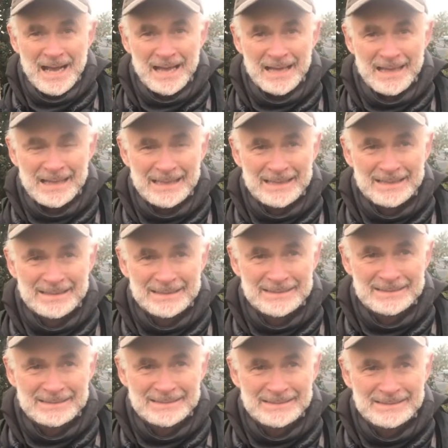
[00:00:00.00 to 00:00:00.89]
And
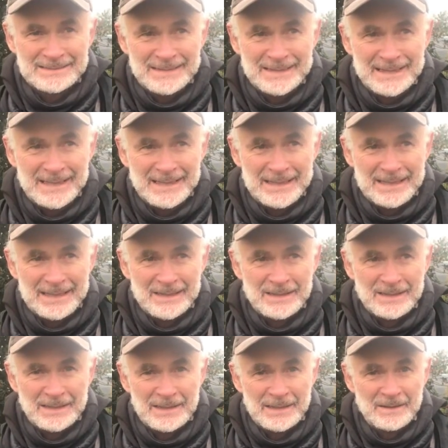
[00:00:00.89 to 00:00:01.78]
they
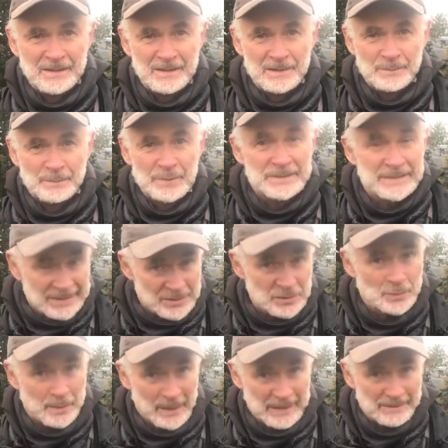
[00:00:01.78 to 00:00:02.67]
are
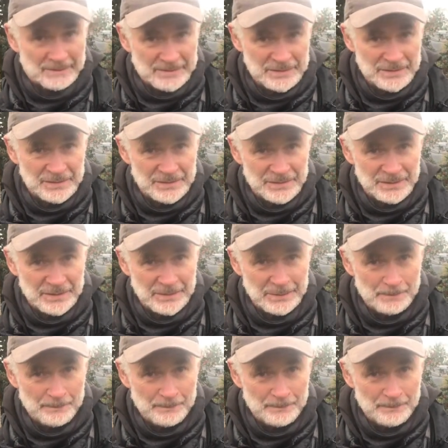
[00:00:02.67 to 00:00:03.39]
potential bat roosts.